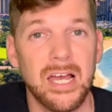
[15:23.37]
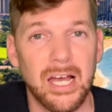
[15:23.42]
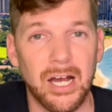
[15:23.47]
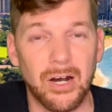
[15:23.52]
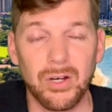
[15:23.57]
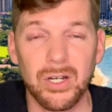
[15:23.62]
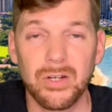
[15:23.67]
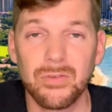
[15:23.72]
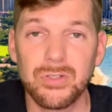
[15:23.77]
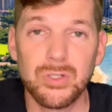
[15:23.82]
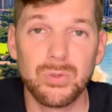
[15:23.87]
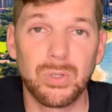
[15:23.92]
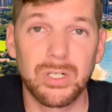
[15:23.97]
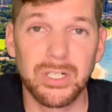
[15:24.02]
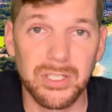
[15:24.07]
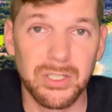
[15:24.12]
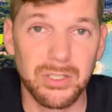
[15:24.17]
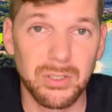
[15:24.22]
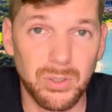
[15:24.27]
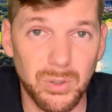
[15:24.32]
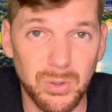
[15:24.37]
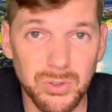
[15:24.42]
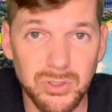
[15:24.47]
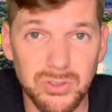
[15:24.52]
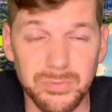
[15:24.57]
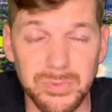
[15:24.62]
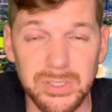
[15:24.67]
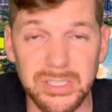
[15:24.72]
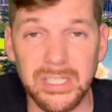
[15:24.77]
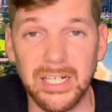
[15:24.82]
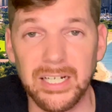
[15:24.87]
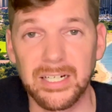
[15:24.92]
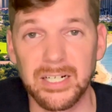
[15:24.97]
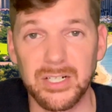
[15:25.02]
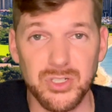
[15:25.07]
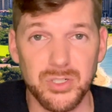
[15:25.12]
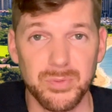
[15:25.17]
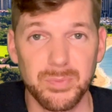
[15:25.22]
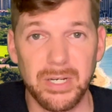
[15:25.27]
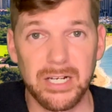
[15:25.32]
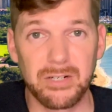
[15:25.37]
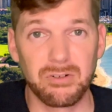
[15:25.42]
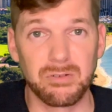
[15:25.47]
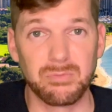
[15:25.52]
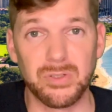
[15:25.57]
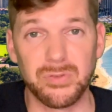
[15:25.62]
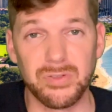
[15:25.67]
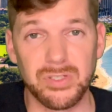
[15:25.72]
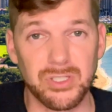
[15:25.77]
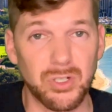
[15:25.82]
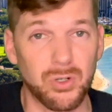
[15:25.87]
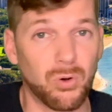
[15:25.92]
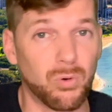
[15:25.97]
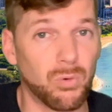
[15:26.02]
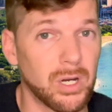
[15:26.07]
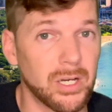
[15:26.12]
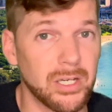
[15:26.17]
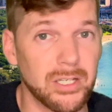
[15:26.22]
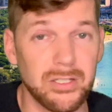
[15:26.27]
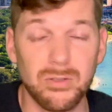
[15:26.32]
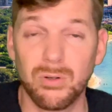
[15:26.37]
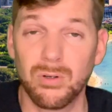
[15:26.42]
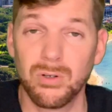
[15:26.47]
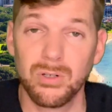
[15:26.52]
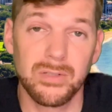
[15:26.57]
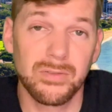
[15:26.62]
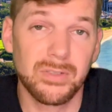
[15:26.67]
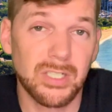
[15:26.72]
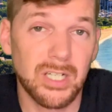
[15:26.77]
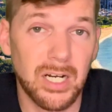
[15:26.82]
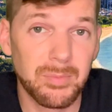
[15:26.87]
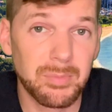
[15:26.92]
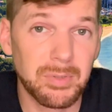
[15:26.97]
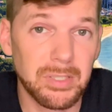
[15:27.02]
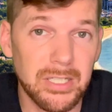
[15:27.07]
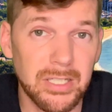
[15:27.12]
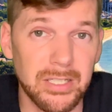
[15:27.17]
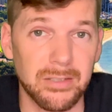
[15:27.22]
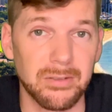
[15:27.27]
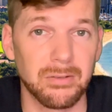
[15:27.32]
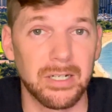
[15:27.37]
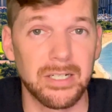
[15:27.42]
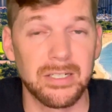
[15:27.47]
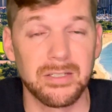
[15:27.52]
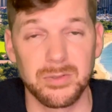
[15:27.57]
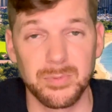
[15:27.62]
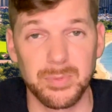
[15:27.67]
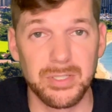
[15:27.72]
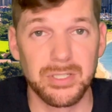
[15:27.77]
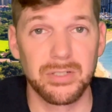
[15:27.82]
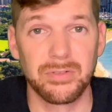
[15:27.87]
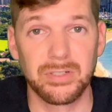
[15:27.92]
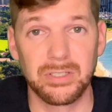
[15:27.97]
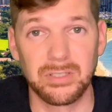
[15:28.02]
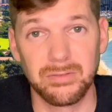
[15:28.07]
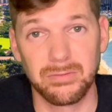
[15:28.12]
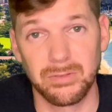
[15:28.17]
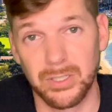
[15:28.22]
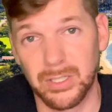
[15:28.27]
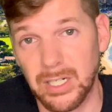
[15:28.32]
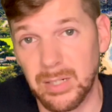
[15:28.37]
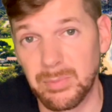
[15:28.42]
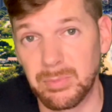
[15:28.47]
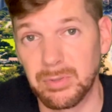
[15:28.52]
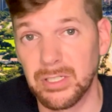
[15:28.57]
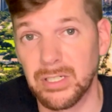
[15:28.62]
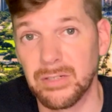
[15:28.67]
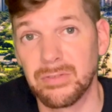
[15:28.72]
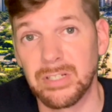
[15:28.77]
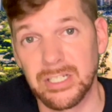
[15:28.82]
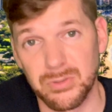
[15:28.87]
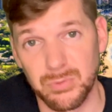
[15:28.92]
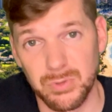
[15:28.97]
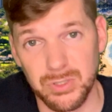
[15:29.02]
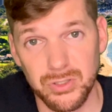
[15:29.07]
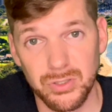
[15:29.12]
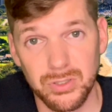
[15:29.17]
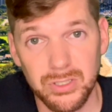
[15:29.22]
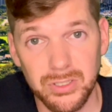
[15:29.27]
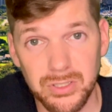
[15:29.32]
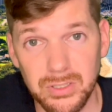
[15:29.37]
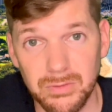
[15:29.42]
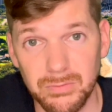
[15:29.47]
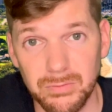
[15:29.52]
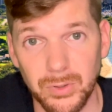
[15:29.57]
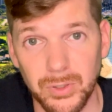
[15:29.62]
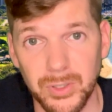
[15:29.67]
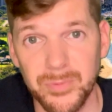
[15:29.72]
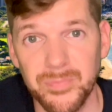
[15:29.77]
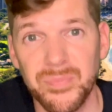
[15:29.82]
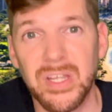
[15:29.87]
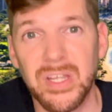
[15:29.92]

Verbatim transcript: However you wanna get a hold of me, I got your back with moving to Hawaii or even Kapolei, right? Specifically simply for Kapolei, if that's what you're looking for.